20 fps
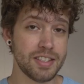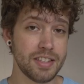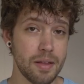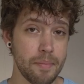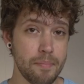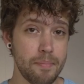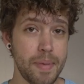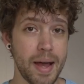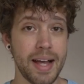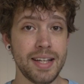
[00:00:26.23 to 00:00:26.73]
the
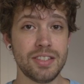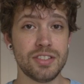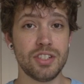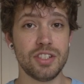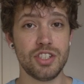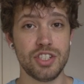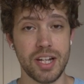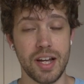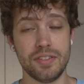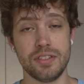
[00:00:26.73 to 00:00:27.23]
best
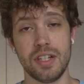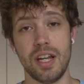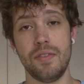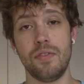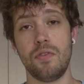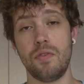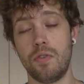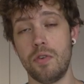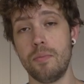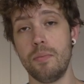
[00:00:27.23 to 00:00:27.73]
chef's knife
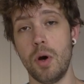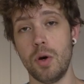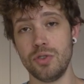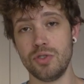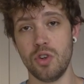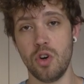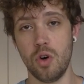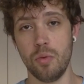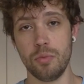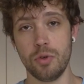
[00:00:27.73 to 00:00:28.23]
for most
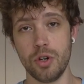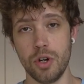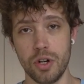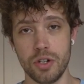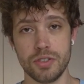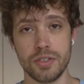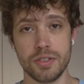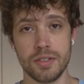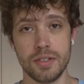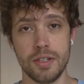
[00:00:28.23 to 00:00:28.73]
home
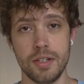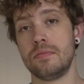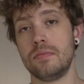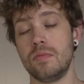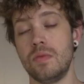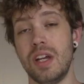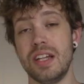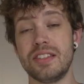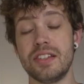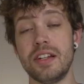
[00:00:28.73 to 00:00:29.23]
cooks.
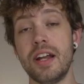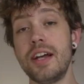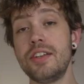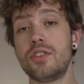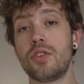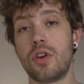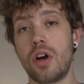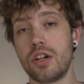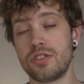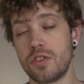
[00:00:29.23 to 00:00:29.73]
It's a nice
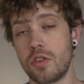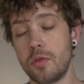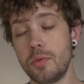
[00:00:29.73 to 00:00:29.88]
crossover